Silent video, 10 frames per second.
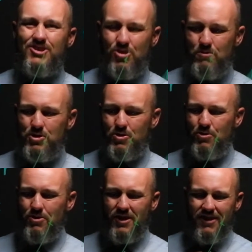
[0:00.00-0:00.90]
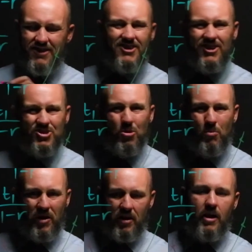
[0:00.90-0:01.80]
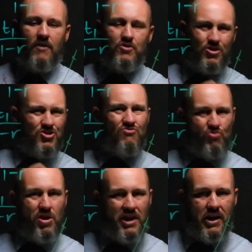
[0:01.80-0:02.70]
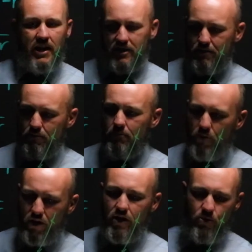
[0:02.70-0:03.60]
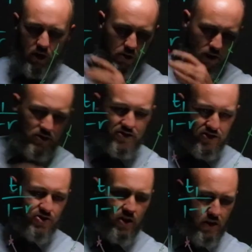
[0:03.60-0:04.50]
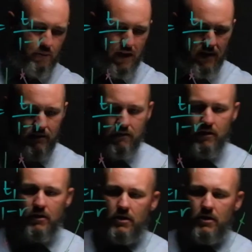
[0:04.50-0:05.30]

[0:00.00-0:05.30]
term 2, there's no term 1.5, so I shouldn't really connect them, but I'm going to do it anyway, just to show you the pattern.